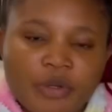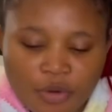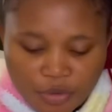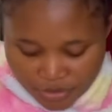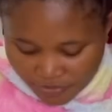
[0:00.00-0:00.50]

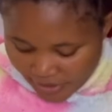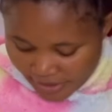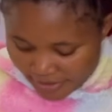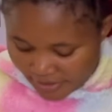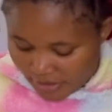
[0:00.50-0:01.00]
hot,
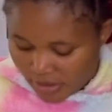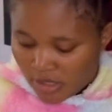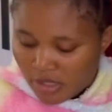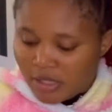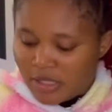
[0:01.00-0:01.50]
right?
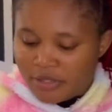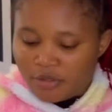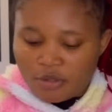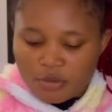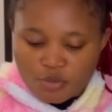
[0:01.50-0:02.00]
And
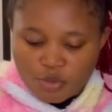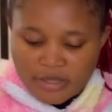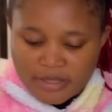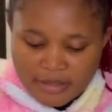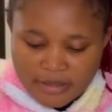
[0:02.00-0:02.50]
it comes
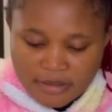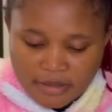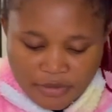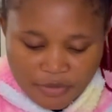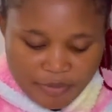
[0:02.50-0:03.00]
with this
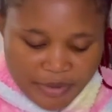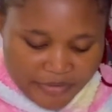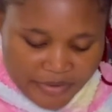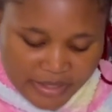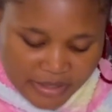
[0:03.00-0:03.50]
little
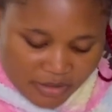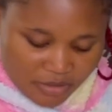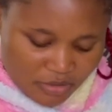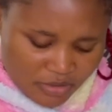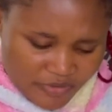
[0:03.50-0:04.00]
beret.
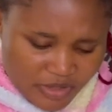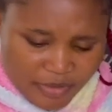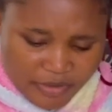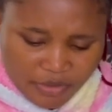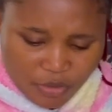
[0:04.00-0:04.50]
Is it
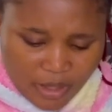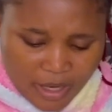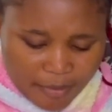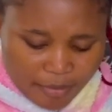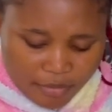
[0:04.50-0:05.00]
beret or
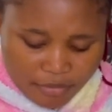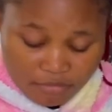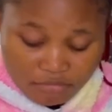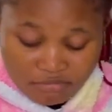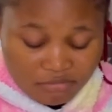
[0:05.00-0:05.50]
cap?
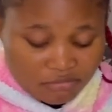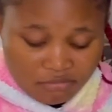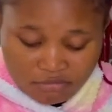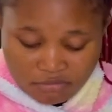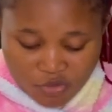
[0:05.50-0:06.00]

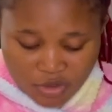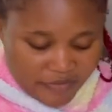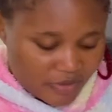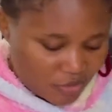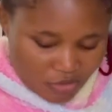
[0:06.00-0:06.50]

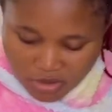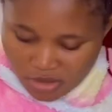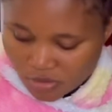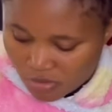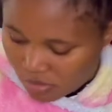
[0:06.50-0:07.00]
Whatever you call
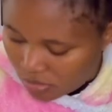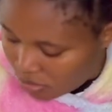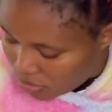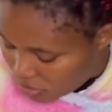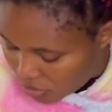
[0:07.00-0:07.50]
it though.
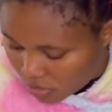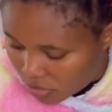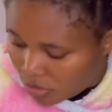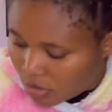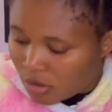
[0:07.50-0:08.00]
I don't
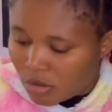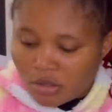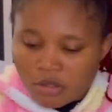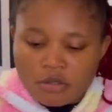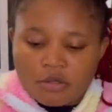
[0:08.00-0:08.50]
know.
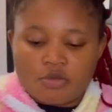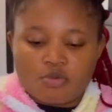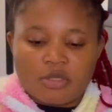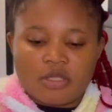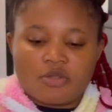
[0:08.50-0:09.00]
It
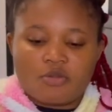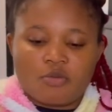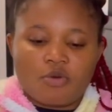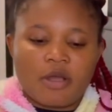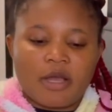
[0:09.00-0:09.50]
comes with this
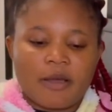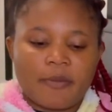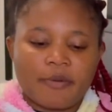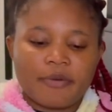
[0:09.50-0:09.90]
small cap.